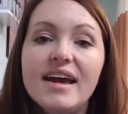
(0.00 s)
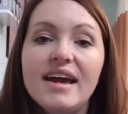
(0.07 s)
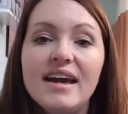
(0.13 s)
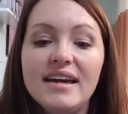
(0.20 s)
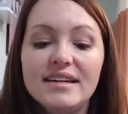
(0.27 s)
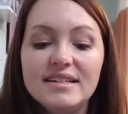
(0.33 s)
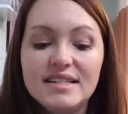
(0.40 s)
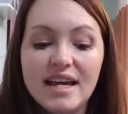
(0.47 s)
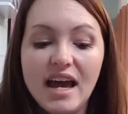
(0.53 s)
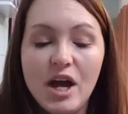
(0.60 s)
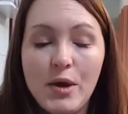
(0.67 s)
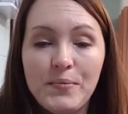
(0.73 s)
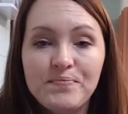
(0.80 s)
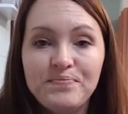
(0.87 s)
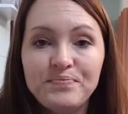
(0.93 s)

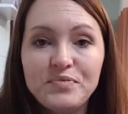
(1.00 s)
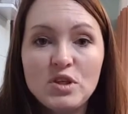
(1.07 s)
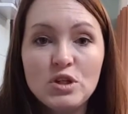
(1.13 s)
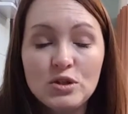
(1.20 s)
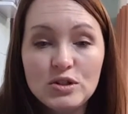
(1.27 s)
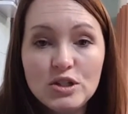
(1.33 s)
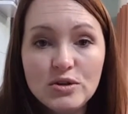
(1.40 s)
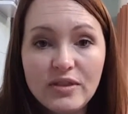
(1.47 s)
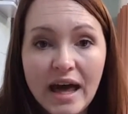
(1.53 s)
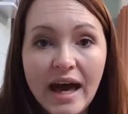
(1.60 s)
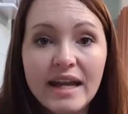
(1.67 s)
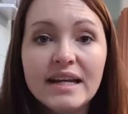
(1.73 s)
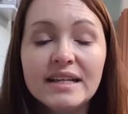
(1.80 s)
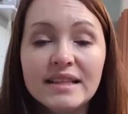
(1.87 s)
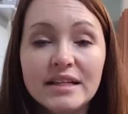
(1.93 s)
And you do
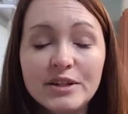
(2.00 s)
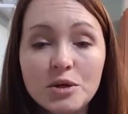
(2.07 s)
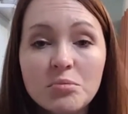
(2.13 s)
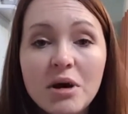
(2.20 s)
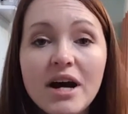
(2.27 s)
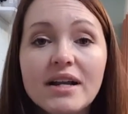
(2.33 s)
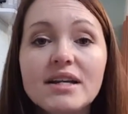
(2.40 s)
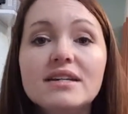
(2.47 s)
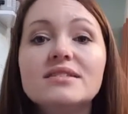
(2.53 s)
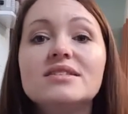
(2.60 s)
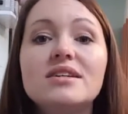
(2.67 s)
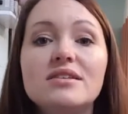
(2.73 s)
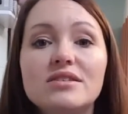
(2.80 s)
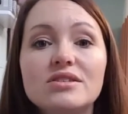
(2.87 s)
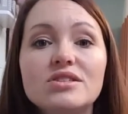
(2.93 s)
that, and then your body is
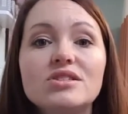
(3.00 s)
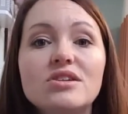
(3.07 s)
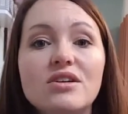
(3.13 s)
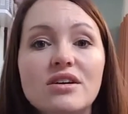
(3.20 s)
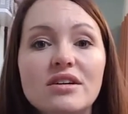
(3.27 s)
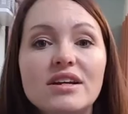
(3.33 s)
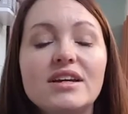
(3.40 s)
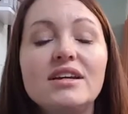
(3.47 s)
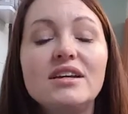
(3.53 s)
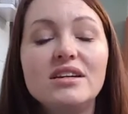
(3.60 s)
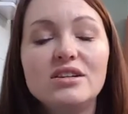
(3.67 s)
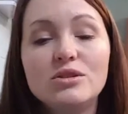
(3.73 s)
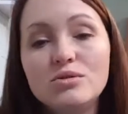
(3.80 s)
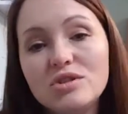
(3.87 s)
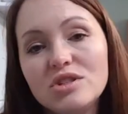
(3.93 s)
going to start
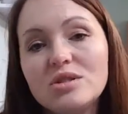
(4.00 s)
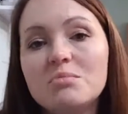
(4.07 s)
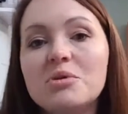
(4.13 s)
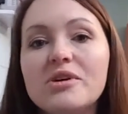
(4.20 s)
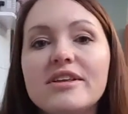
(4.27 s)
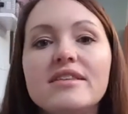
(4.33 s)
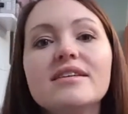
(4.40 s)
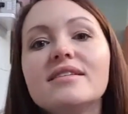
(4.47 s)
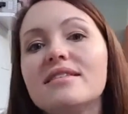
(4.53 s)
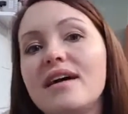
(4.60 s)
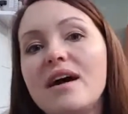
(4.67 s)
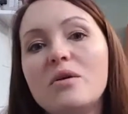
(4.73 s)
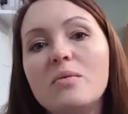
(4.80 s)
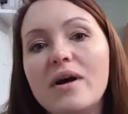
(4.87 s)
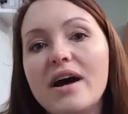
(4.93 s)
getting used to breathing
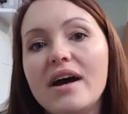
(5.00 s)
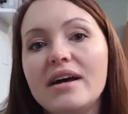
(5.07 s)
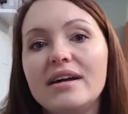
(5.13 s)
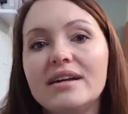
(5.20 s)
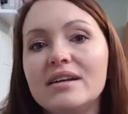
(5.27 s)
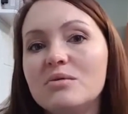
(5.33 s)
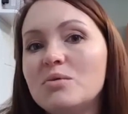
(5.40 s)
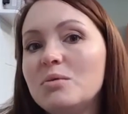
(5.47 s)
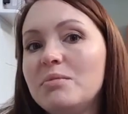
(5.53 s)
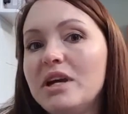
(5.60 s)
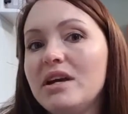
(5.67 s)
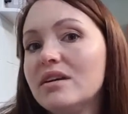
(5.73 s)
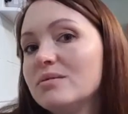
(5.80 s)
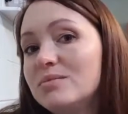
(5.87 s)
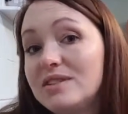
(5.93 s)
that way, and it will
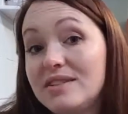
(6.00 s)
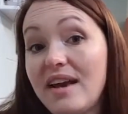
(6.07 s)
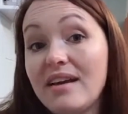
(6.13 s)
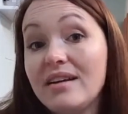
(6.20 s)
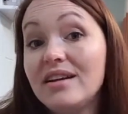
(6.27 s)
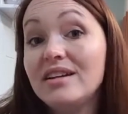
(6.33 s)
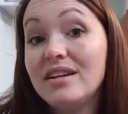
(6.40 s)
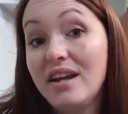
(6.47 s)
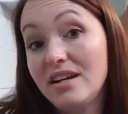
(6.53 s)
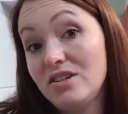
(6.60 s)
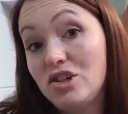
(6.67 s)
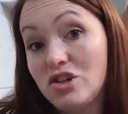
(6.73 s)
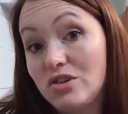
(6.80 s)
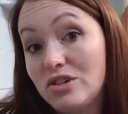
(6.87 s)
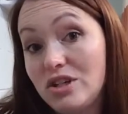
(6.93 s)
become second
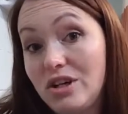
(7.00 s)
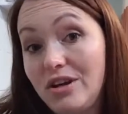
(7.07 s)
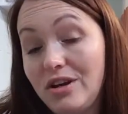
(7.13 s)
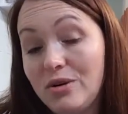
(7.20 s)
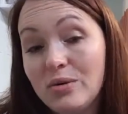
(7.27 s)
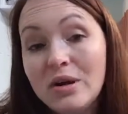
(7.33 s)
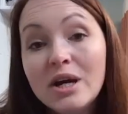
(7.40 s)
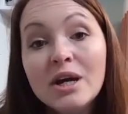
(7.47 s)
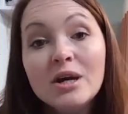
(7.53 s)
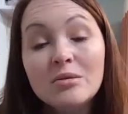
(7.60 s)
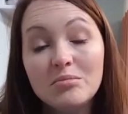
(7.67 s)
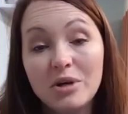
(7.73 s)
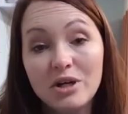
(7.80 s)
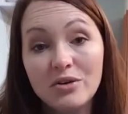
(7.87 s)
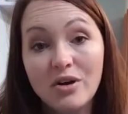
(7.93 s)
nature to you.
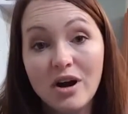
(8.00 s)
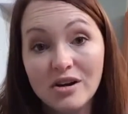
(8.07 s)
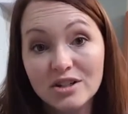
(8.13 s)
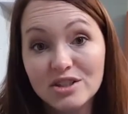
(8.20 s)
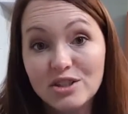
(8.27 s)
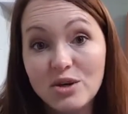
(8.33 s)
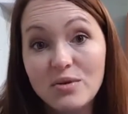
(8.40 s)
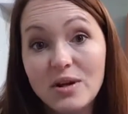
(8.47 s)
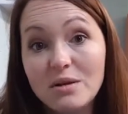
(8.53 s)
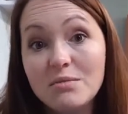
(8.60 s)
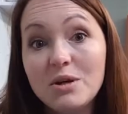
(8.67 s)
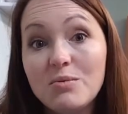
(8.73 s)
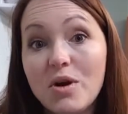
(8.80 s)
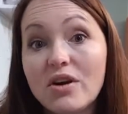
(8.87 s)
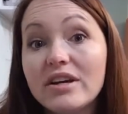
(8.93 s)
But you're also going to
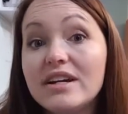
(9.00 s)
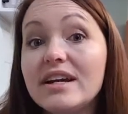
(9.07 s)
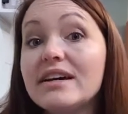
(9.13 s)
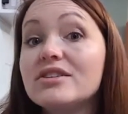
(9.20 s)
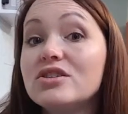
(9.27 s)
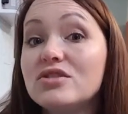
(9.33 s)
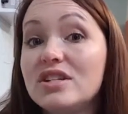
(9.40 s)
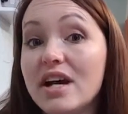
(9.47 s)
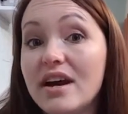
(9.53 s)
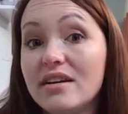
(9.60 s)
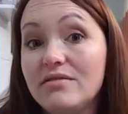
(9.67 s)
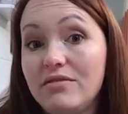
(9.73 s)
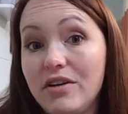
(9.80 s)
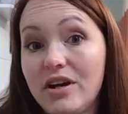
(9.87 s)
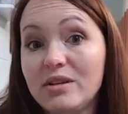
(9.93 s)
be working out your
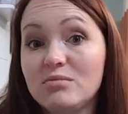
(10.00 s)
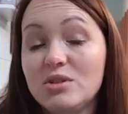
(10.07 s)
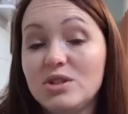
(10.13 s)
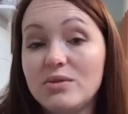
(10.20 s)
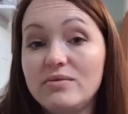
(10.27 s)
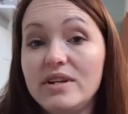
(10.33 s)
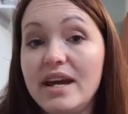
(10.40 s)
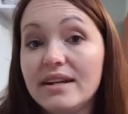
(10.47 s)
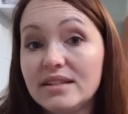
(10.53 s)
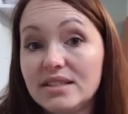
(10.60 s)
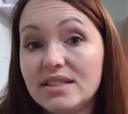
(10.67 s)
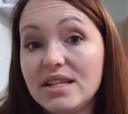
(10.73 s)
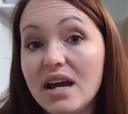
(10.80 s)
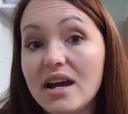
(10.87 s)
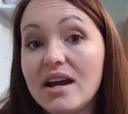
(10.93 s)
diaphragm, so
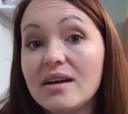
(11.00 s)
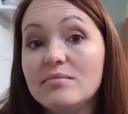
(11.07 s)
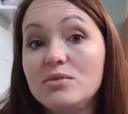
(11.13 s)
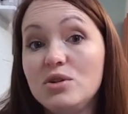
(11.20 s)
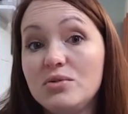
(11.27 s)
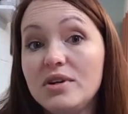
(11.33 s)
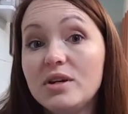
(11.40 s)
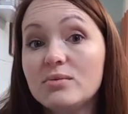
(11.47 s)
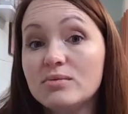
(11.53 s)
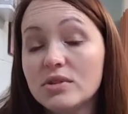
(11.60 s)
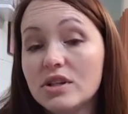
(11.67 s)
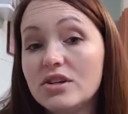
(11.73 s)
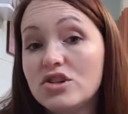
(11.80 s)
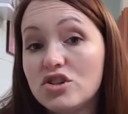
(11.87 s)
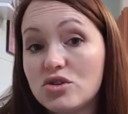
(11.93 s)
next time you get
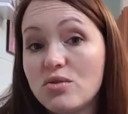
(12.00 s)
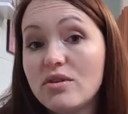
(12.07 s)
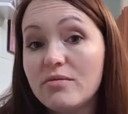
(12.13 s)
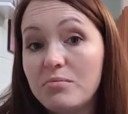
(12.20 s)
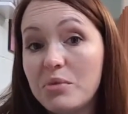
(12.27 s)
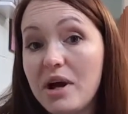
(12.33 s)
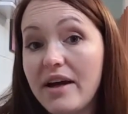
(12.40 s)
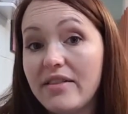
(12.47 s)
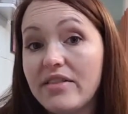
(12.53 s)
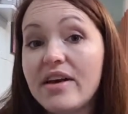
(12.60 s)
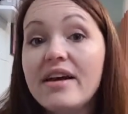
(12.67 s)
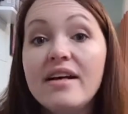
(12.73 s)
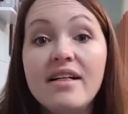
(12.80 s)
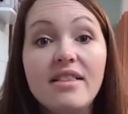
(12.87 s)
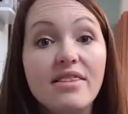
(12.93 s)
really short of breath,
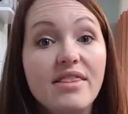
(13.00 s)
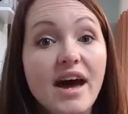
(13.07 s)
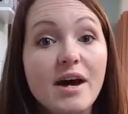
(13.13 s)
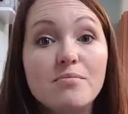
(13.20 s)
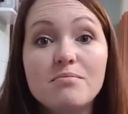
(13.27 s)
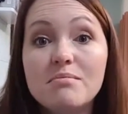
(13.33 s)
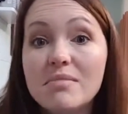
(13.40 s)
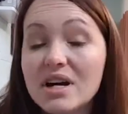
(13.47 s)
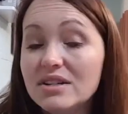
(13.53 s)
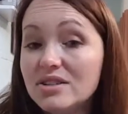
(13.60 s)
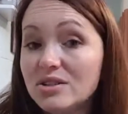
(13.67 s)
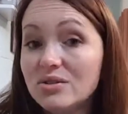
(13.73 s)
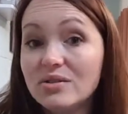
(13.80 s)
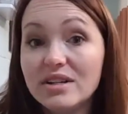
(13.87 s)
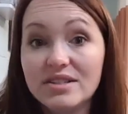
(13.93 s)
that
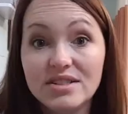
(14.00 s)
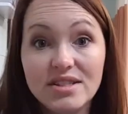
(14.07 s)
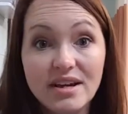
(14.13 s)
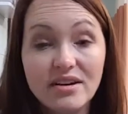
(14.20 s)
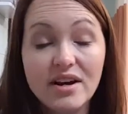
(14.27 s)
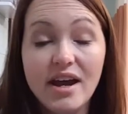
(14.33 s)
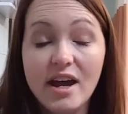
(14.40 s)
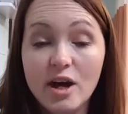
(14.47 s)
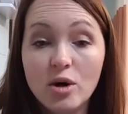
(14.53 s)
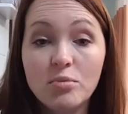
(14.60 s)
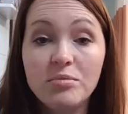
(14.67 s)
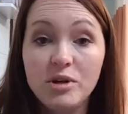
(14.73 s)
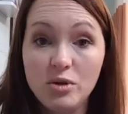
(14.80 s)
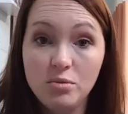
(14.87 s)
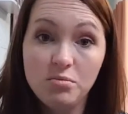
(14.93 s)
muscle is there to
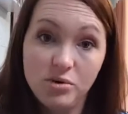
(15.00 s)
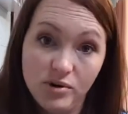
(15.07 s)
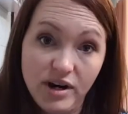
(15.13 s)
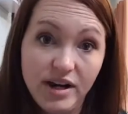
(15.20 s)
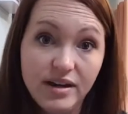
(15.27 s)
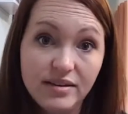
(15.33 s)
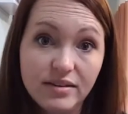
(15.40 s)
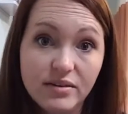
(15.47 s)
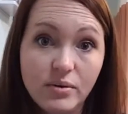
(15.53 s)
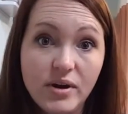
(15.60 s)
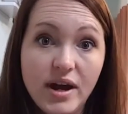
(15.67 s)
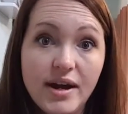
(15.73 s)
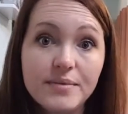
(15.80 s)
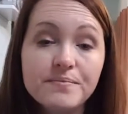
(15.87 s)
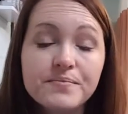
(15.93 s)
help you breathe,
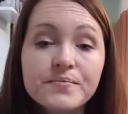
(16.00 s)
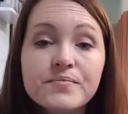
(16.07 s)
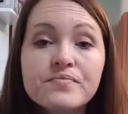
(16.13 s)
okay?